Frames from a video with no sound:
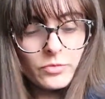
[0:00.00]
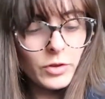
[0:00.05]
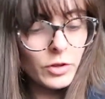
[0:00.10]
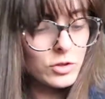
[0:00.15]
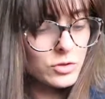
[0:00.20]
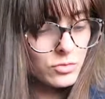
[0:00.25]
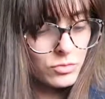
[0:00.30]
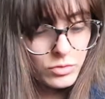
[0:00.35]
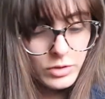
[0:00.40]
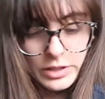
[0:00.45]

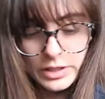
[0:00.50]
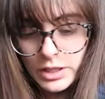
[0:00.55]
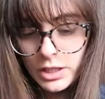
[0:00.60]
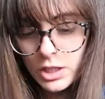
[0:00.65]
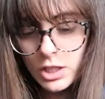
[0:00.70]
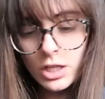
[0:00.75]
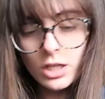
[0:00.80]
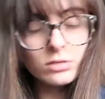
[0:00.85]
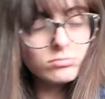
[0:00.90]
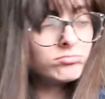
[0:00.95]
feels really
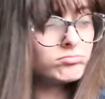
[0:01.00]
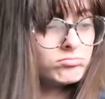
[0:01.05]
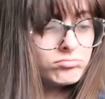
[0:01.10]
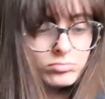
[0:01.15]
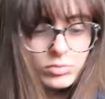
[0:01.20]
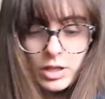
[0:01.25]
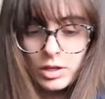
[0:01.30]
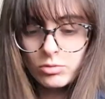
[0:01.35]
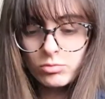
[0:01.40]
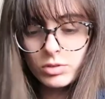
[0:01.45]
good.
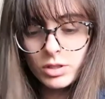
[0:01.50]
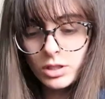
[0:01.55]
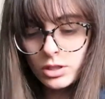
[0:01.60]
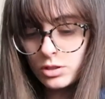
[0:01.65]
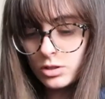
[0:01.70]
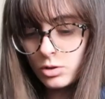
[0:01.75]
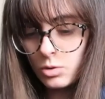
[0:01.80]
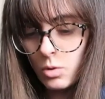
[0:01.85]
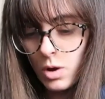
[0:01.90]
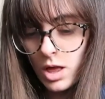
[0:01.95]
Like, a really
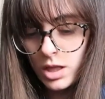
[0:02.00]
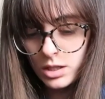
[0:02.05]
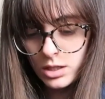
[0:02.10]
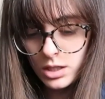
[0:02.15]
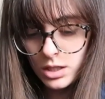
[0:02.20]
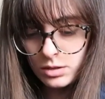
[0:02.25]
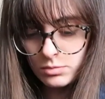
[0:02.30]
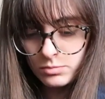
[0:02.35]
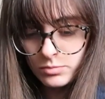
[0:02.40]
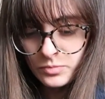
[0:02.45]
good
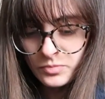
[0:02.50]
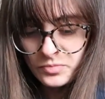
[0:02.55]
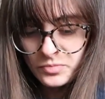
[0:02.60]
quality.